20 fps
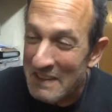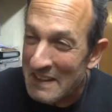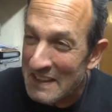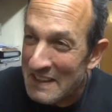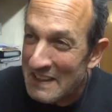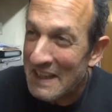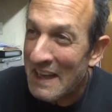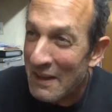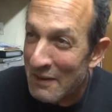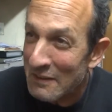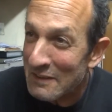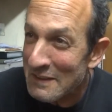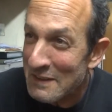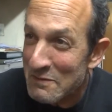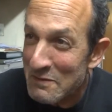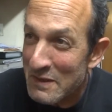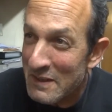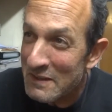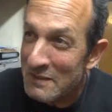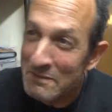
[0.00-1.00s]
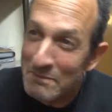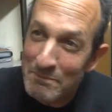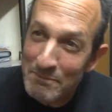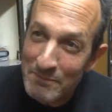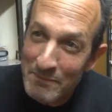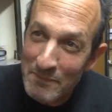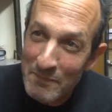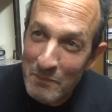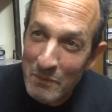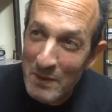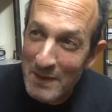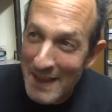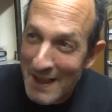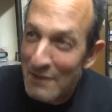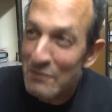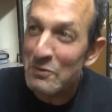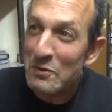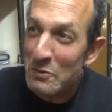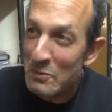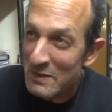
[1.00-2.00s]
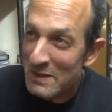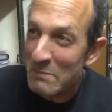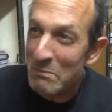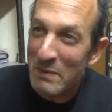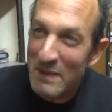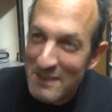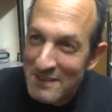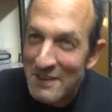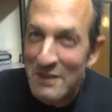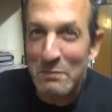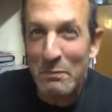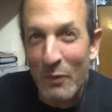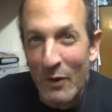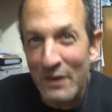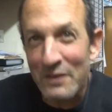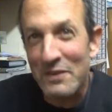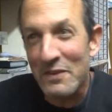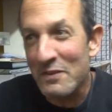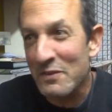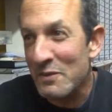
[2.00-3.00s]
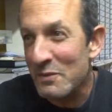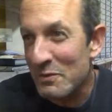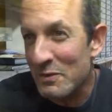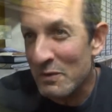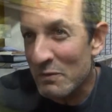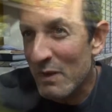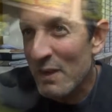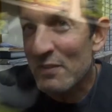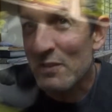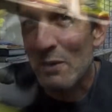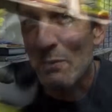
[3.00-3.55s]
eke out a living without doing the business part, just doing the rescue